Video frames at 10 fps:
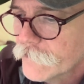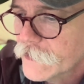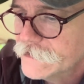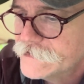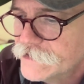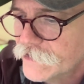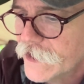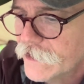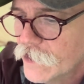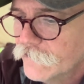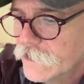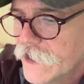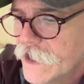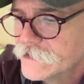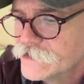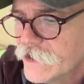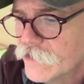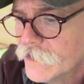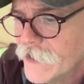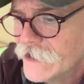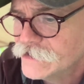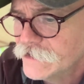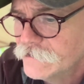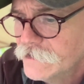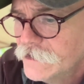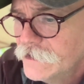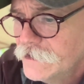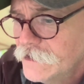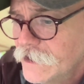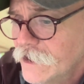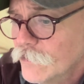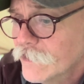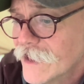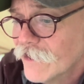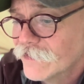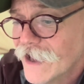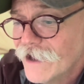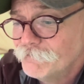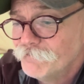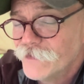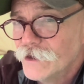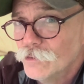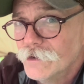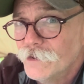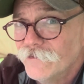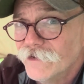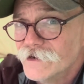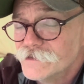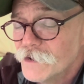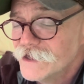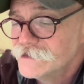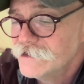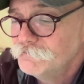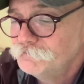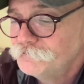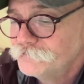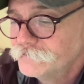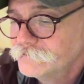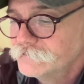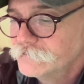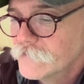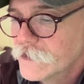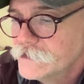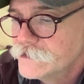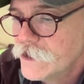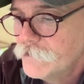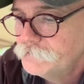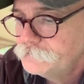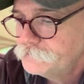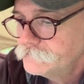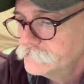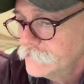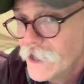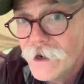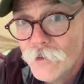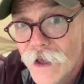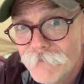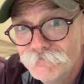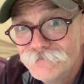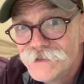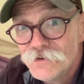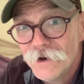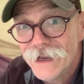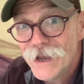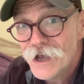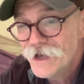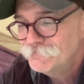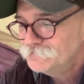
it's still not overly hot. So I don't imagine without that it would have been very spicy. So anyway, it's really good.